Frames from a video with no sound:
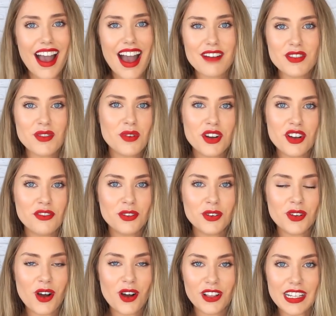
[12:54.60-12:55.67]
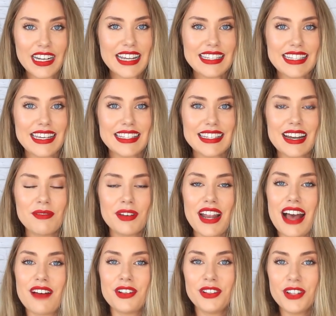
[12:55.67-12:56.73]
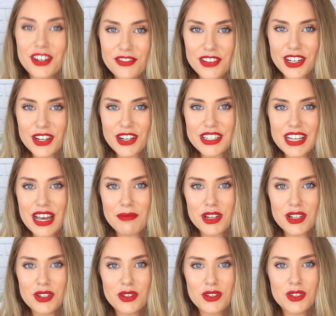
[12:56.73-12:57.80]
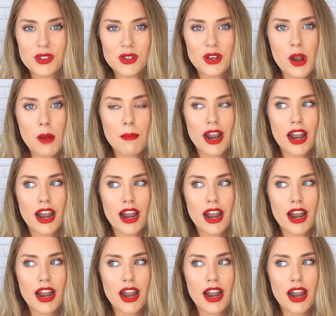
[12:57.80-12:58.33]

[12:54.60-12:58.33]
Have a wonderful holiday season. I'm gonna have a lot of videos coming to you soon,